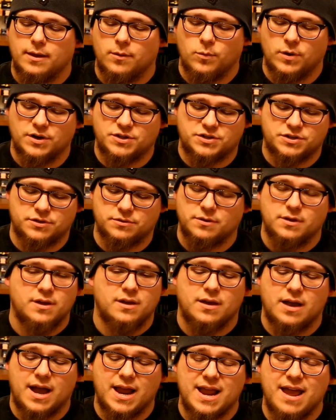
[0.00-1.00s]
which
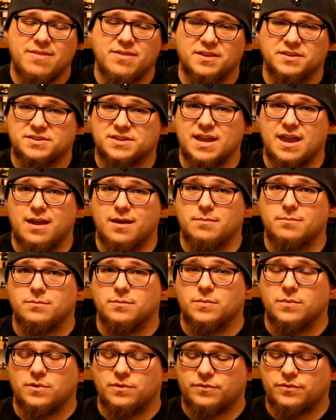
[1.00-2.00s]
I had this
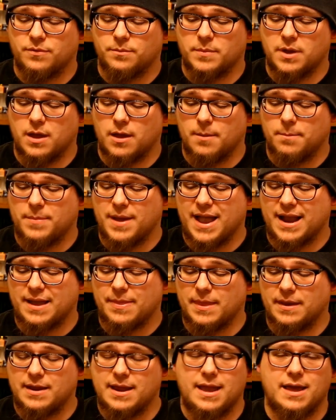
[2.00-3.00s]
game back
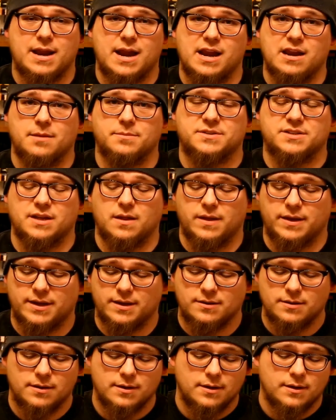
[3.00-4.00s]
in the day and I ended up selling it